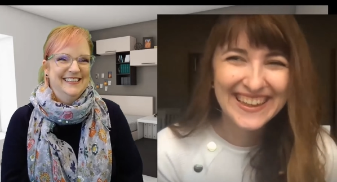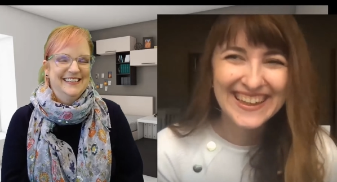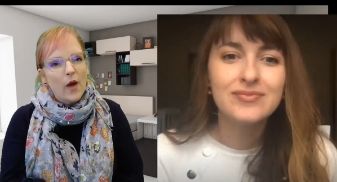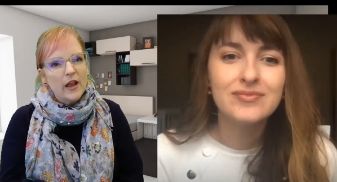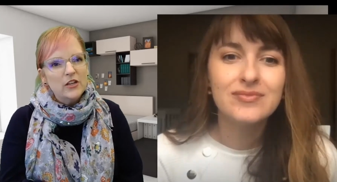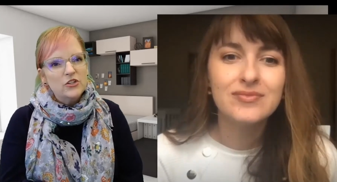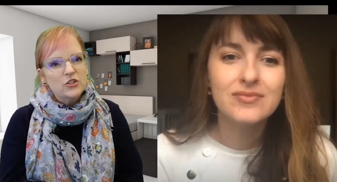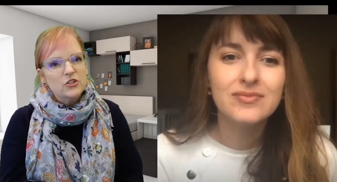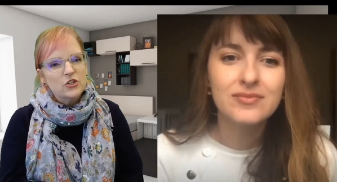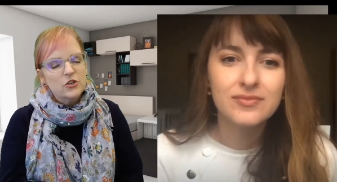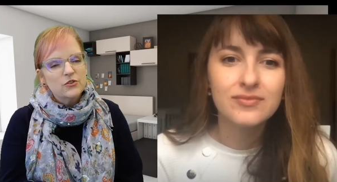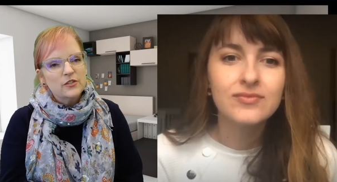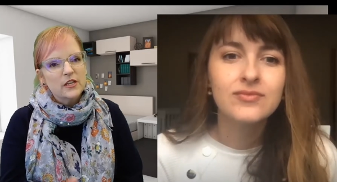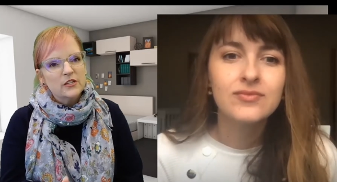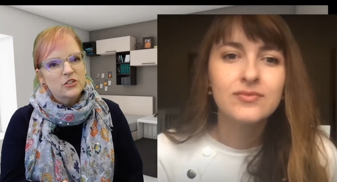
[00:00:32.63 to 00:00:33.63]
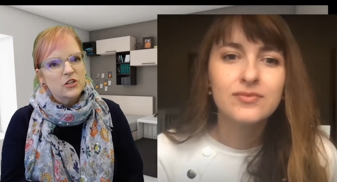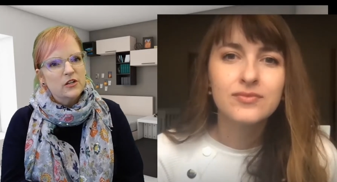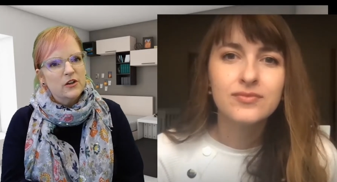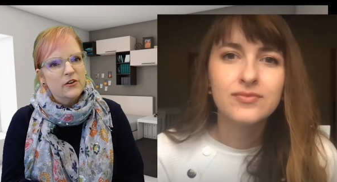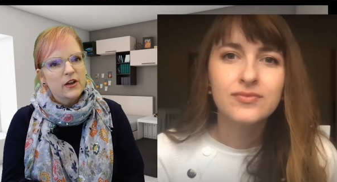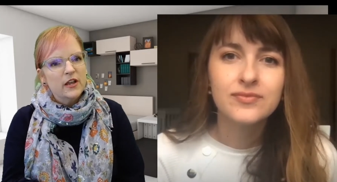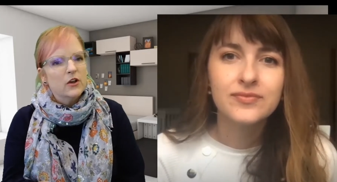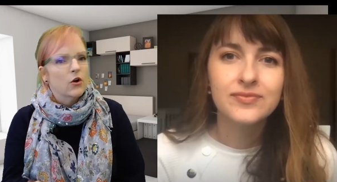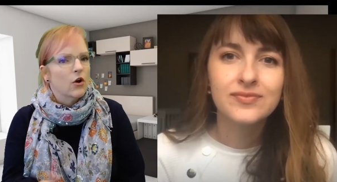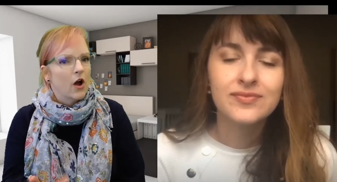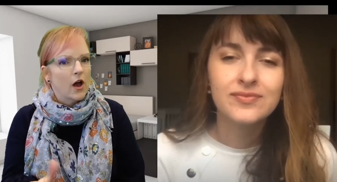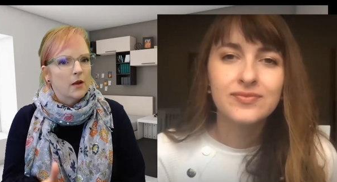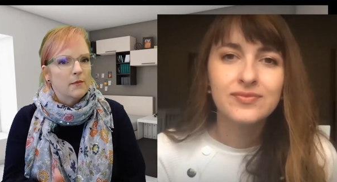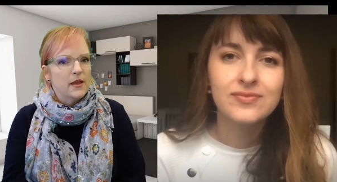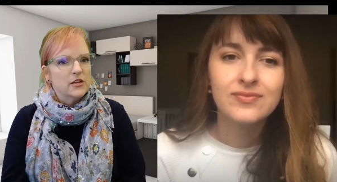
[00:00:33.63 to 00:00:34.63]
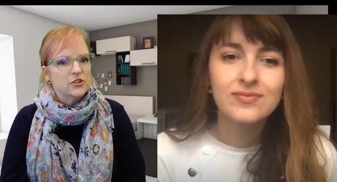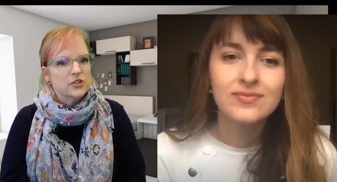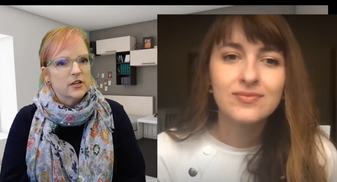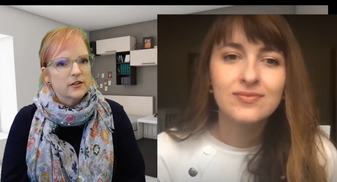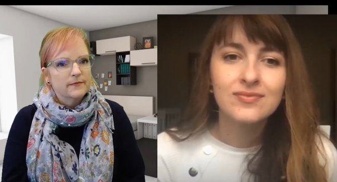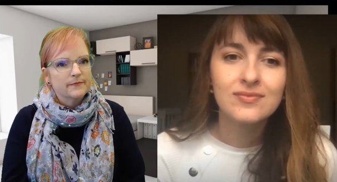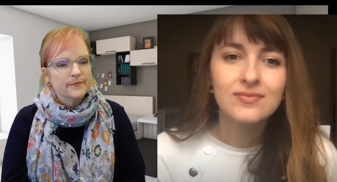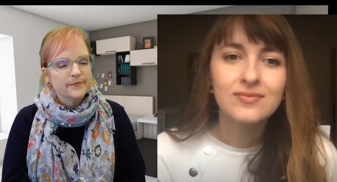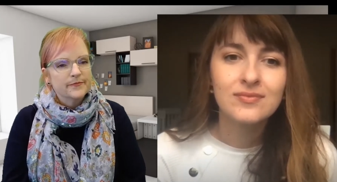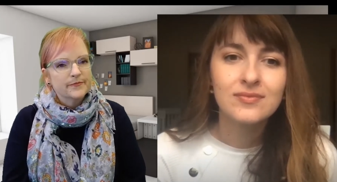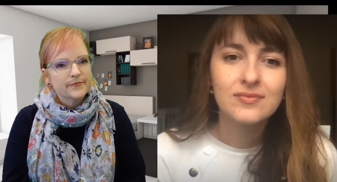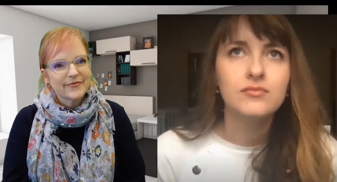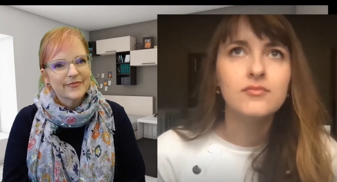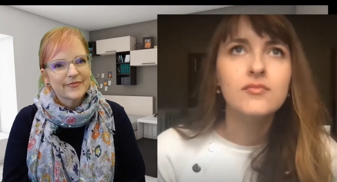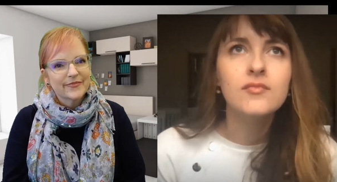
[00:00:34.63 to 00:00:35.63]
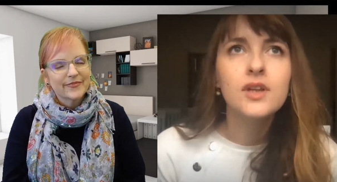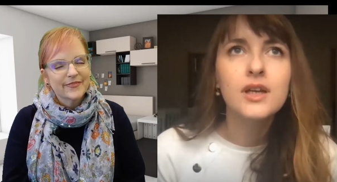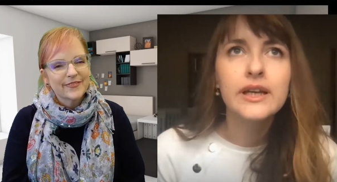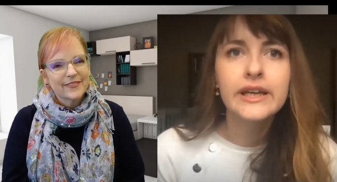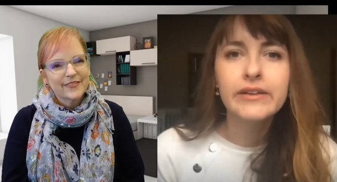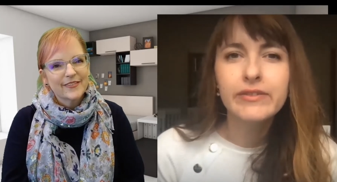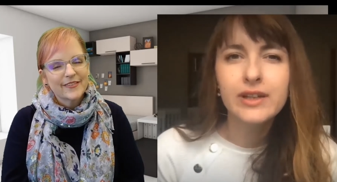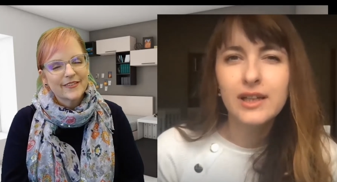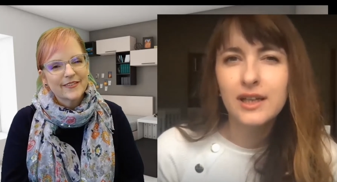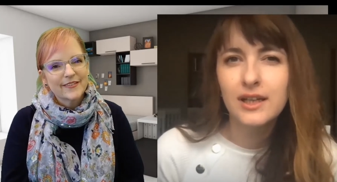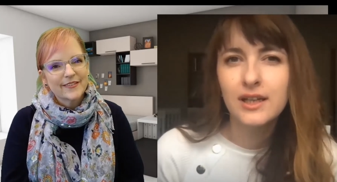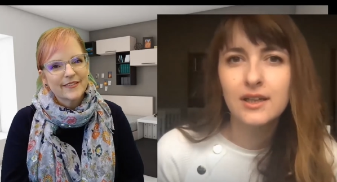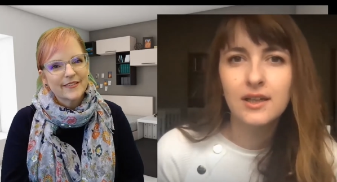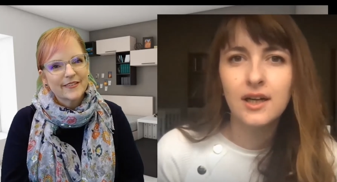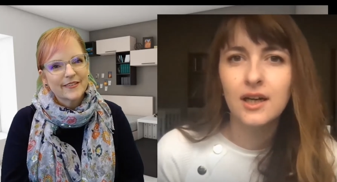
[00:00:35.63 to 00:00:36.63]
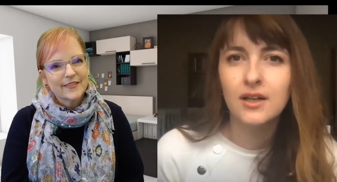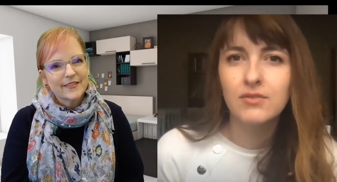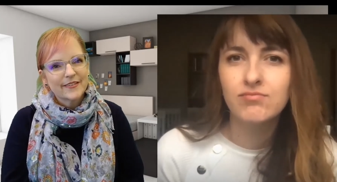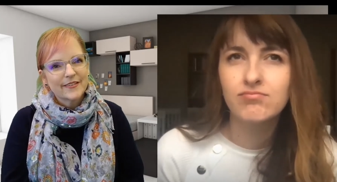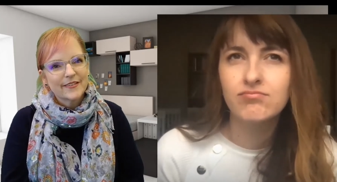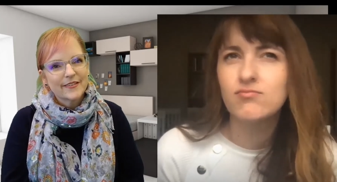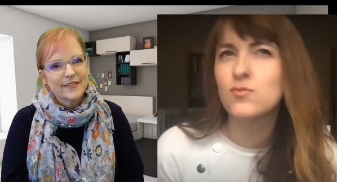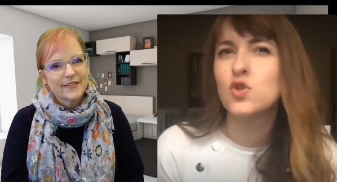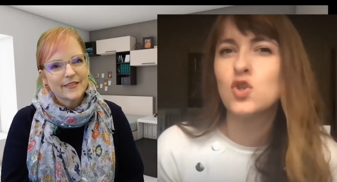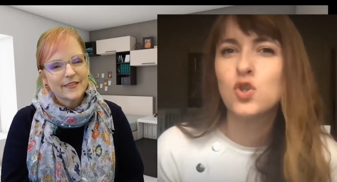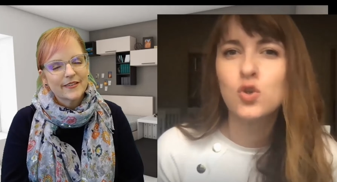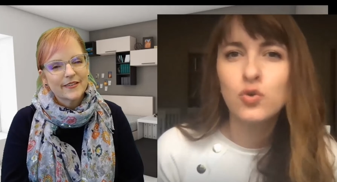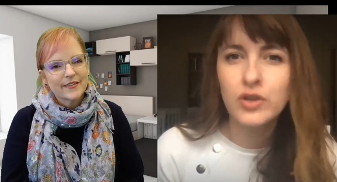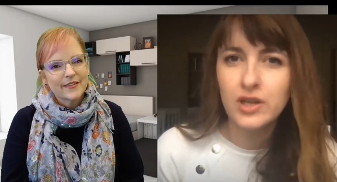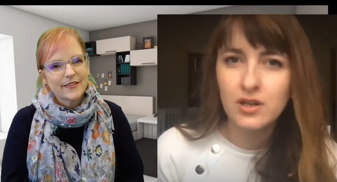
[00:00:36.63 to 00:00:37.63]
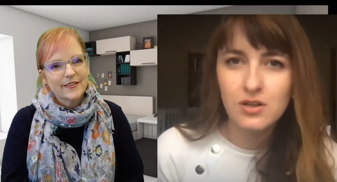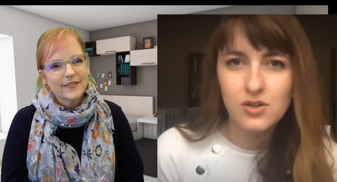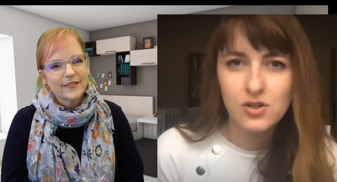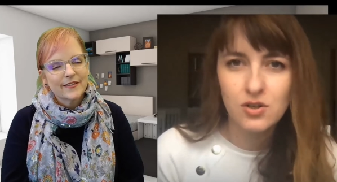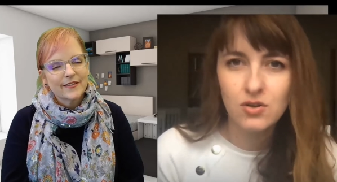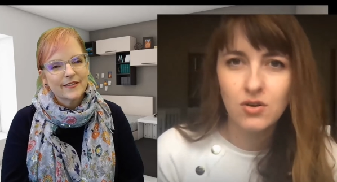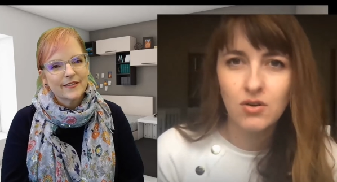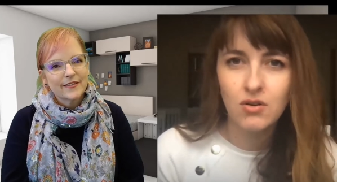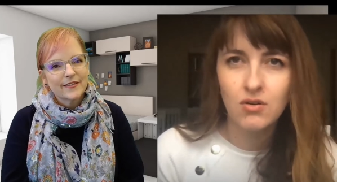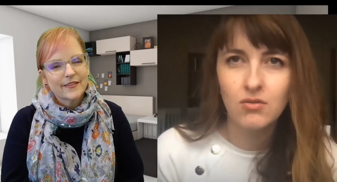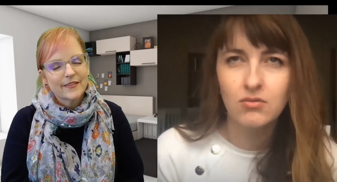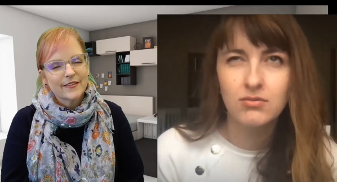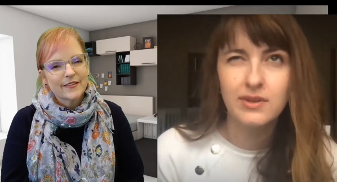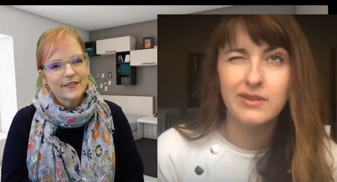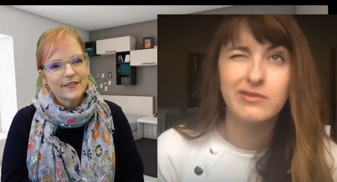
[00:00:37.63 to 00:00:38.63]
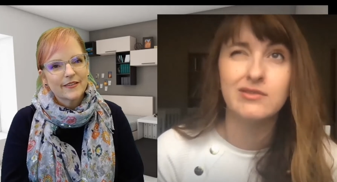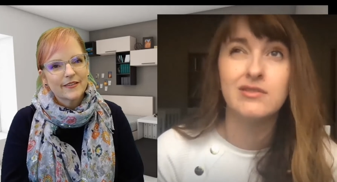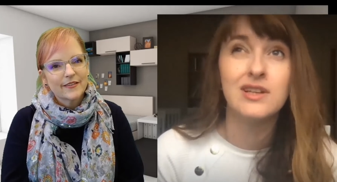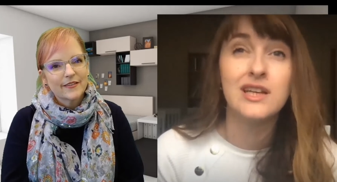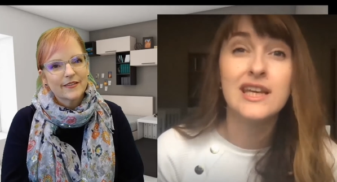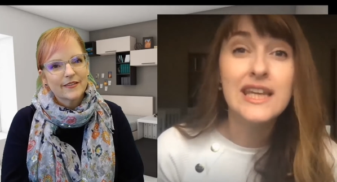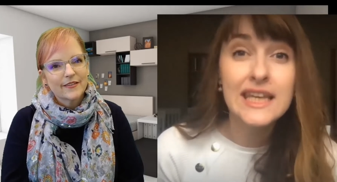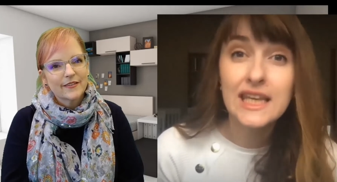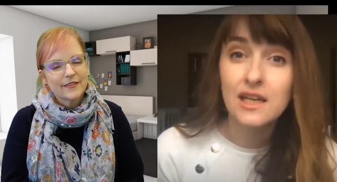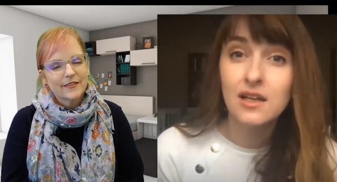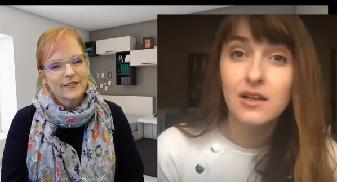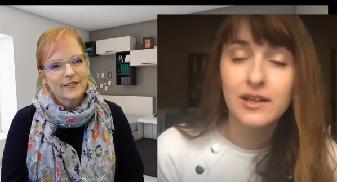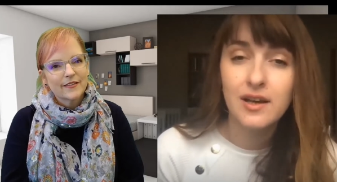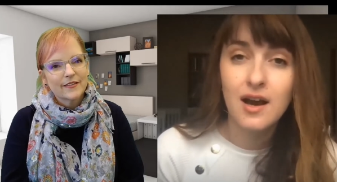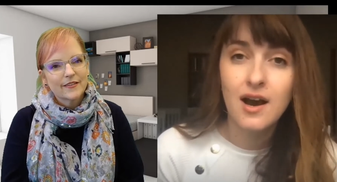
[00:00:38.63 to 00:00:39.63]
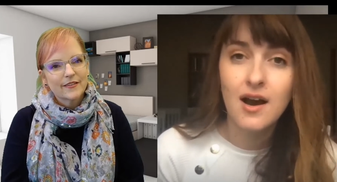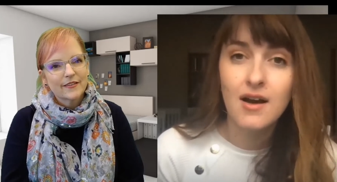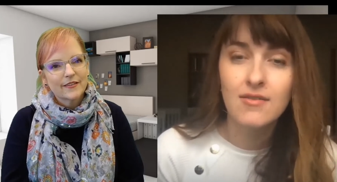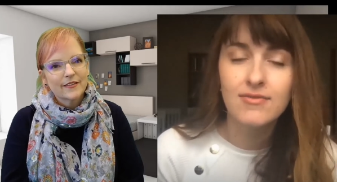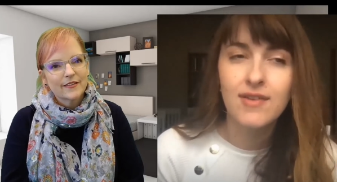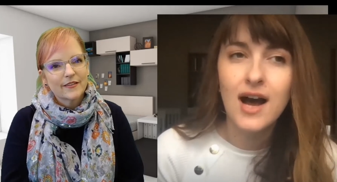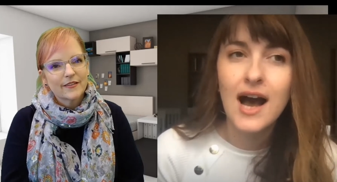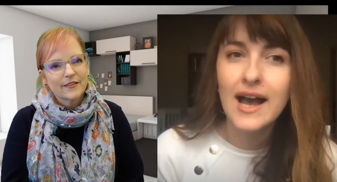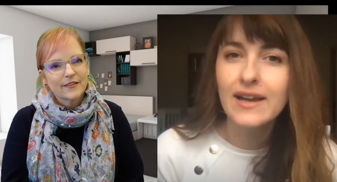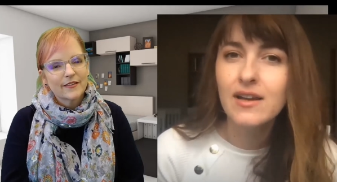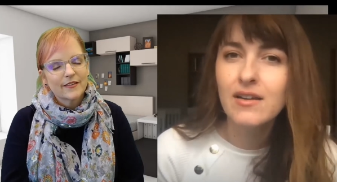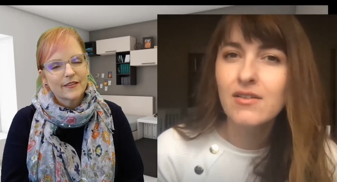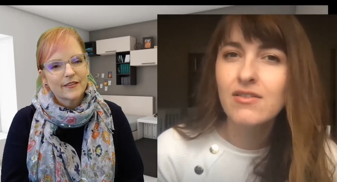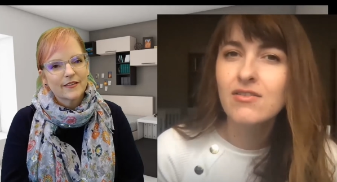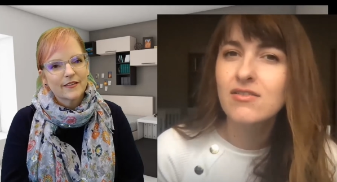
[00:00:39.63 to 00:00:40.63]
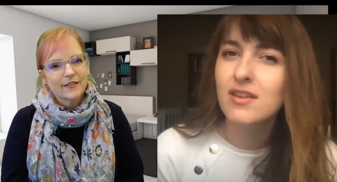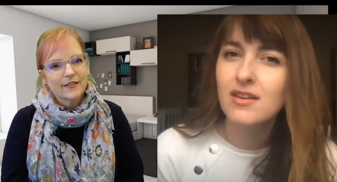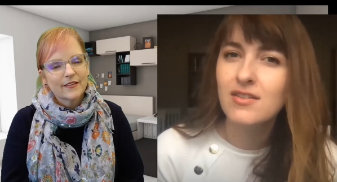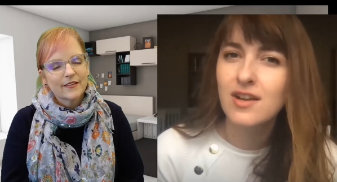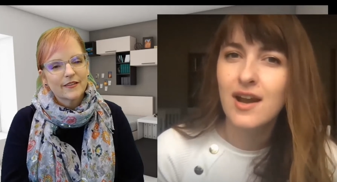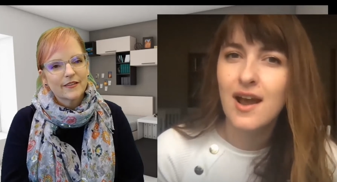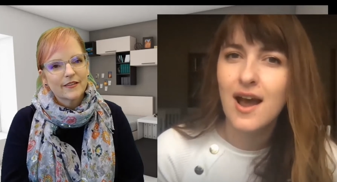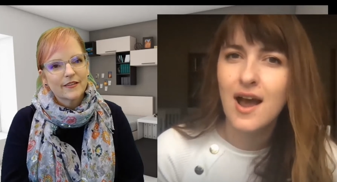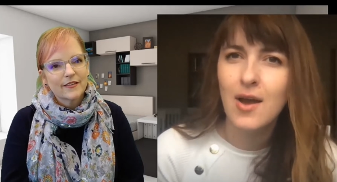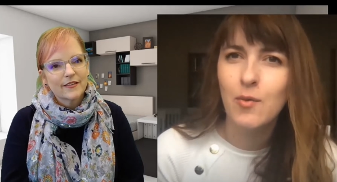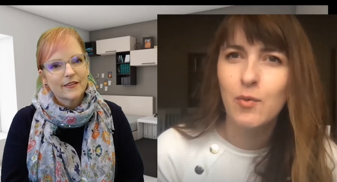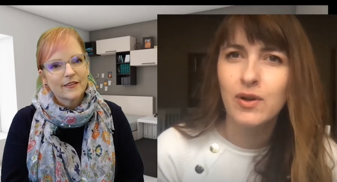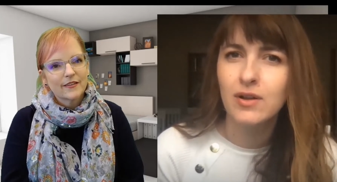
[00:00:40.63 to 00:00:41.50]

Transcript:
Speaker 1: Why did you choose engineering or automation?
Speaker 2: Even like uh, two years ago, in a year and a half, I didn't think that I will